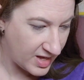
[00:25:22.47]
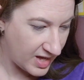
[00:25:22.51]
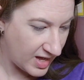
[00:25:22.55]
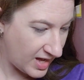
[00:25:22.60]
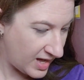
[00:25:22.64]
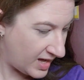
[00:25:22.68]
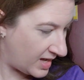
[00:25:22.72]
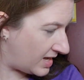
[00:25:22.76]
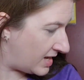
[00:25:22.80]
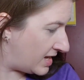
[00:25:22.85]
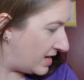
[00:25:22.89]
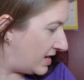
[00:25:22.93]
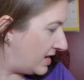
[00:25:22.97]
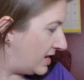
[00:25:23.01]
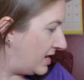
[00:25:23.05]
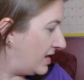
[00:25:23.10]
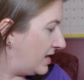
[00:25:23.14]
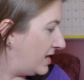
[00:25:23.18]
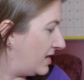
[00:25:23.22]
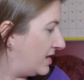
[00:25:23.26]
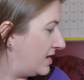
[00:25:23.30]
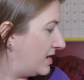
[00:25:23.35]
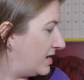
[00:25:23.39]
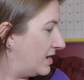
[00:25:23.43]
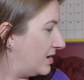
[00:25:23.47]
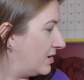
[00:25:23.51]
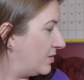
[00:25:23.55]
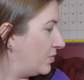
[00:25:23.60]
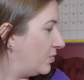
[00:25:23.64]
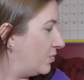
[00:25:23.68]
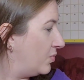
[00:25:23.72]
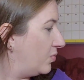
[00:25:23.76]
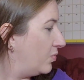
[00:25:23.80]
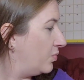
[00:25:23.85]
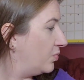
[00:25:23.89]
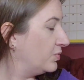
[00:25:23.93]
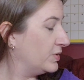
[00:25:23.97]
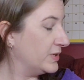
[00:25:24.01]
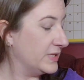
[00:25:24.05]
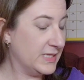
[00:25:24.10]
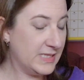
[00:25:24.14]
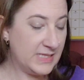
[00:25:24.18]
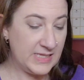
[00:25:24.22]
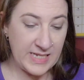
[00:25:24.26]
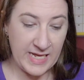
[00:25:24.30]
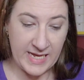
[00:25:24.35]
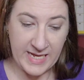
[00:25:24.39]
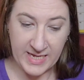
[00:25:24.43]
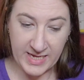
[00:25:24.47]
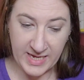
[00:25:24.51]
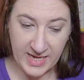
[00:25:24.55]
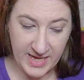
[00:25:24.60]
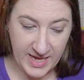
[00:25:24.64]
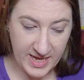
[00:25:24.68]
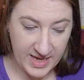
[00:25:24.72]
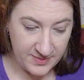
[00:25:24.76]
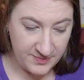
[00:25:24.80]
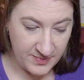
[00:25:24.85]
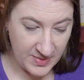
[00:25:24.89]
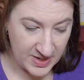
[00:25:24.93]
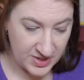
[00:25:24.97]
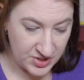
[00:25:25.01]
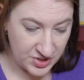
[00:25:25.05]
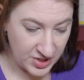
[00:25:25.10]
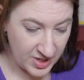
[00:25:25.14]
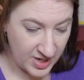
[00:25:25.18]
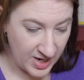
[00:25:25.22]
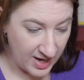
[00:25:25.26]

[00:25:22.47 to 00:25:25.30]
Like I had mentioned,